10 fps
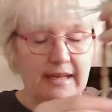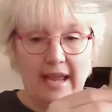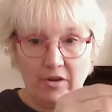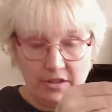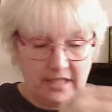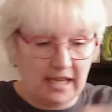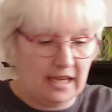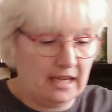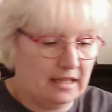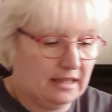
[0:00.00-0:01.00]
Now you
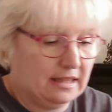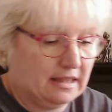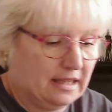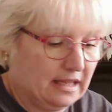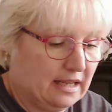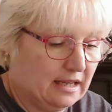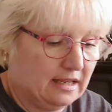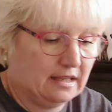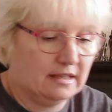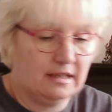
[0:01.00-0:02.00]
take the
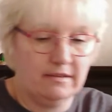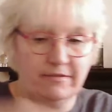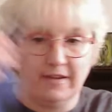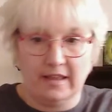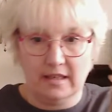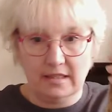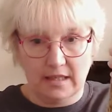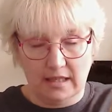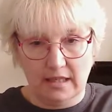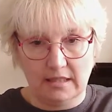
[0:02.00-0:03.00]

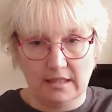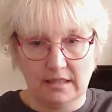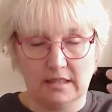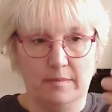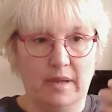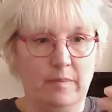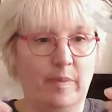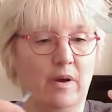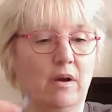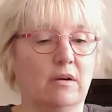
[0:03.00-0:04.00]
feathers, and this is the
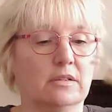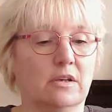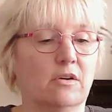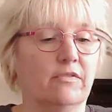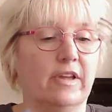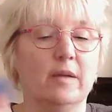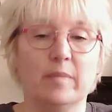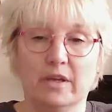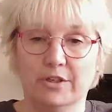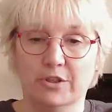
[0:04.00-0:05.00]
main part of
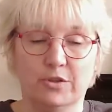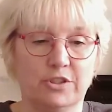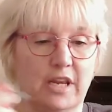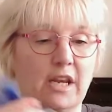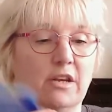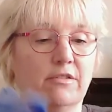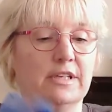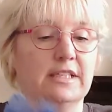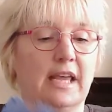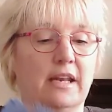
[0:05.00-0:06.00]
it, because you state
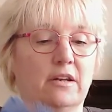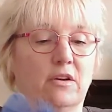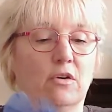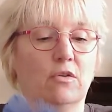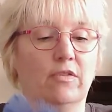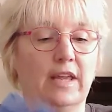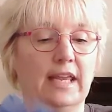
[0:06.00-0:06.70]
your intent of